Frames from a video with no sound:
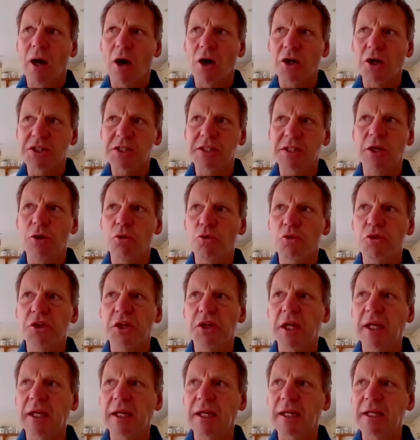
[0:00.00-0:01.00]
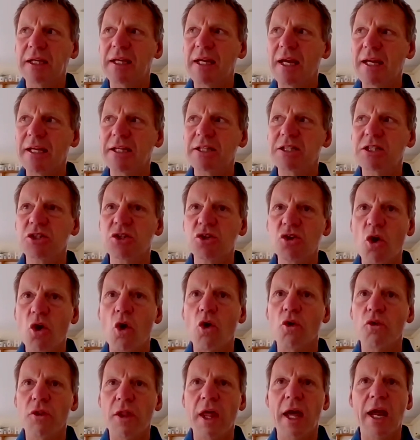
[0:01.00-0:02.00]
I still think he's
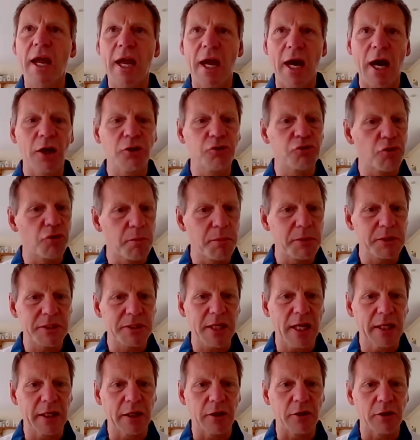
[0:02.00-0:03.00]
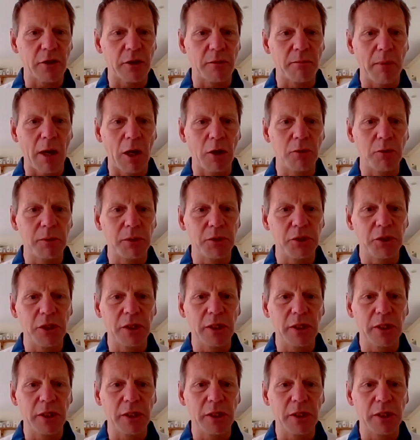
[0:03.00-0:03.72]
not there 100% at the moment.